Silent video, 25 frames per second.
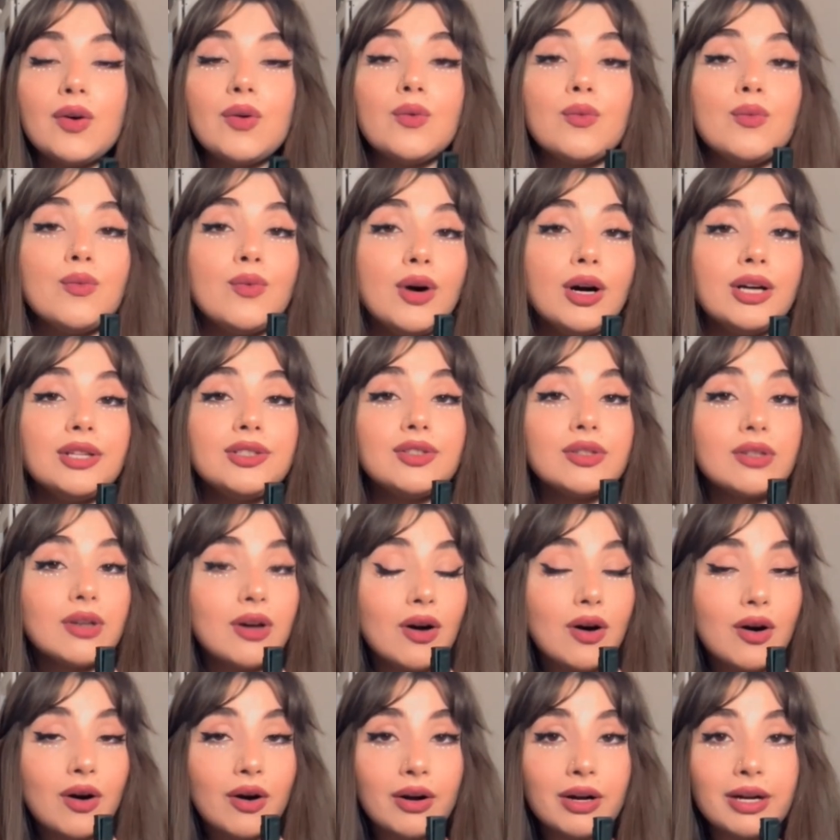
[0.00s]
What
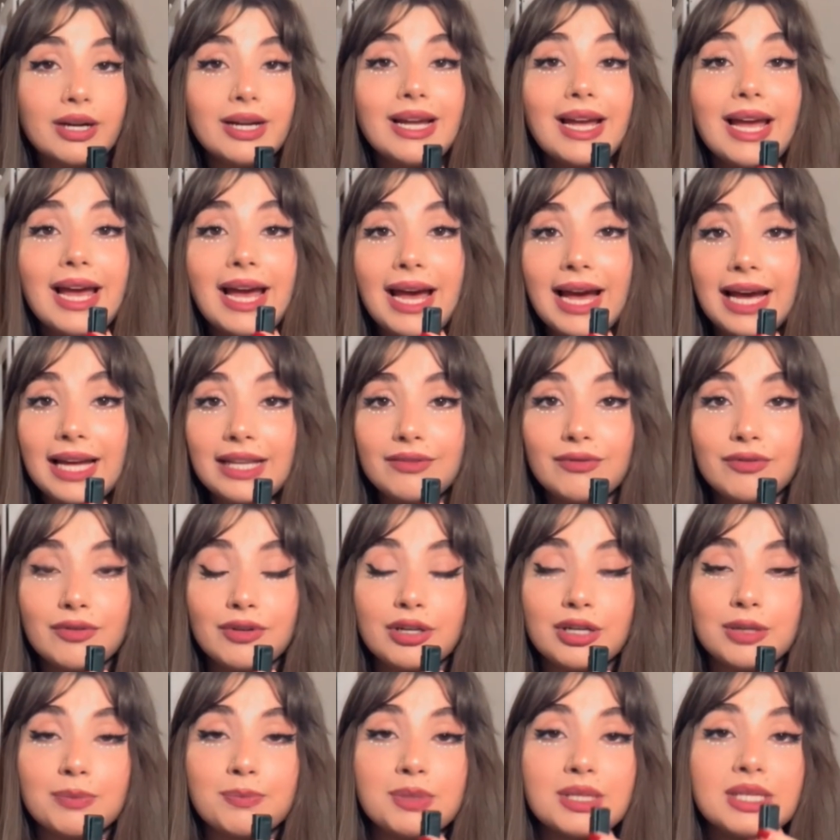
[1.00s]
are
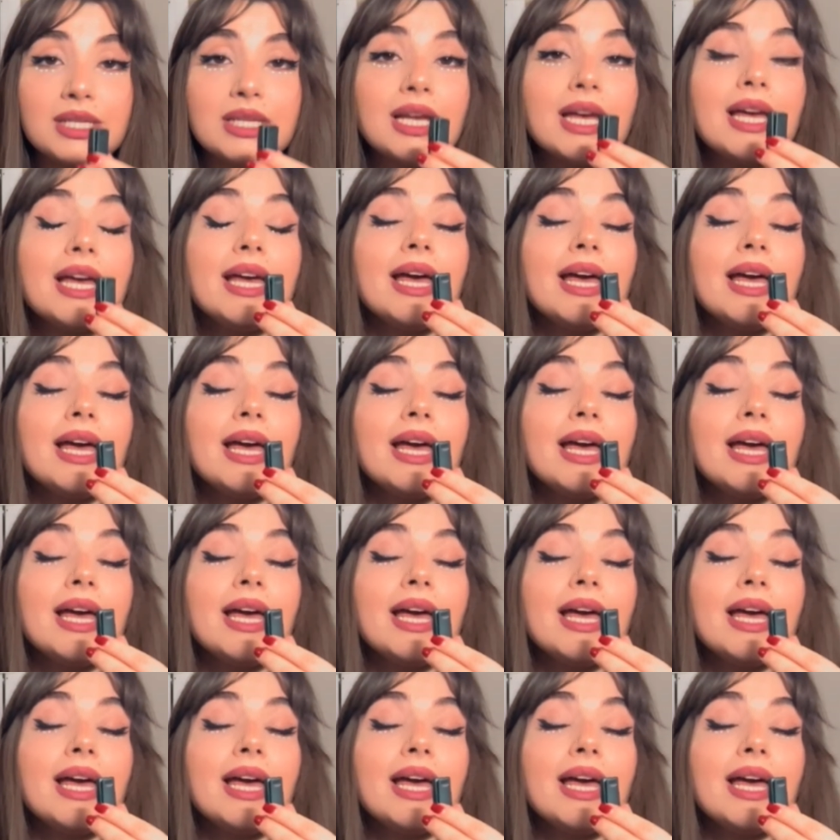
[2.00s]
adverbs?